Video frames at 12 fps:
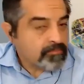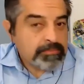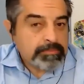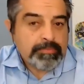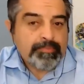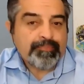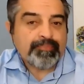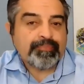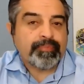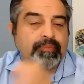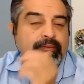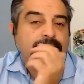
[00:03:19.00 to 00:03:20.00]

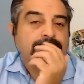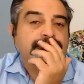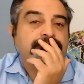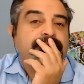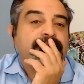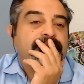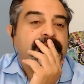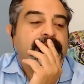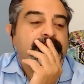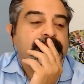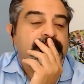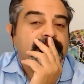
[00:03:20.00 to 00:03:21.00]

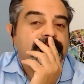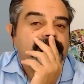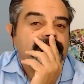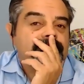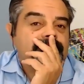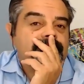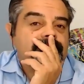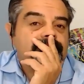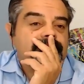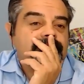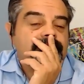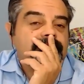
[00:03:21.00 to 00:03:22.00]

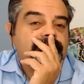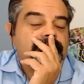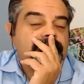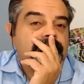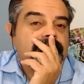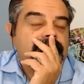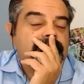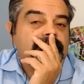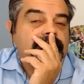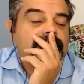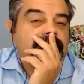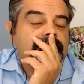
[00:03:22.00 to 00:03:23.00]

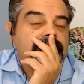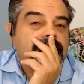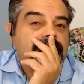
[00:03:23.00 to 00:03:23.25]
No words are spoken by the person on screen.